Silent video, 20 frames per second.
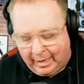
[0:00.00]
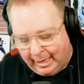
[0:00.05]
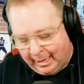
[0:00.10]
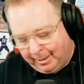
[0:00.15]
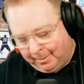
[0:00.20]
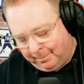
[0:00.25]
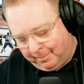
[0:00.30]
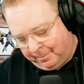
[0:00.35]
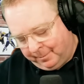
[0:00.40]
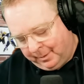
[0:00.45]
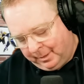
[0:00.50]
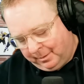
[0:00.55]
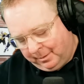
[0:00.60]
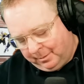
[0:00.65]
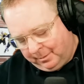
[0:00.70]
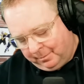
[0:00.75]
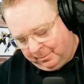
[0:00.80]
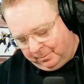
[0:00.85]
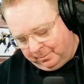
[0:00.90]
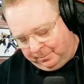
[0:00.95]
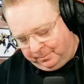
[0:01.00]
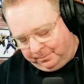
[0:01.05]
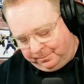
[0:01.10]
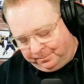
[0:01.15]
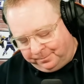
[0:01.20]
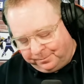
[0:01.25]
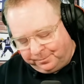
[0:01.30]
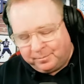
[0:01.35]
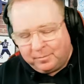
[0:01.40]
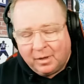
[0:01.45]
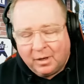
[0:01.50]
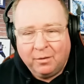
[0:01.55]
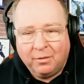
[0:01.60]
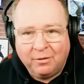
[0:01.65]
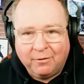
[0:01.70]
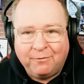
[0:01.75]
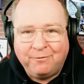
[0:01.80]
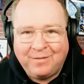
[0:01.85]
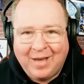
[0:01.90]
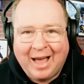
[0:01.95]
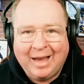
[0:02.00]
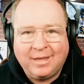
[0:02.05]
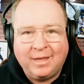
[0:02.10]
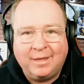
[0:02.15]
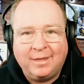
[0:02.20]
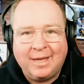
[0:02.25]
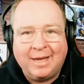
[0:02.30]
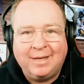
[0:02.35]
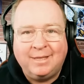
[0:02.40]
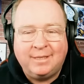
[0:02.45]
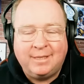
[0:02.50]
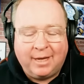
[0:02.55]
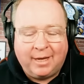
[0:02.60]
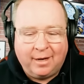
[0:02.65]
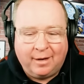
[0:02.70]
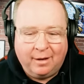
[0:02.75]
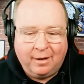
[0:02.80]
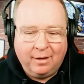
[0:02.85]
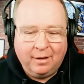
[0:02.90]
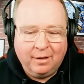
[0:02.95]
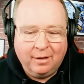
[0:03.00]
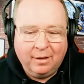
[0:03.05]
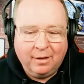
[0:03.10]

Um, the fact that they did,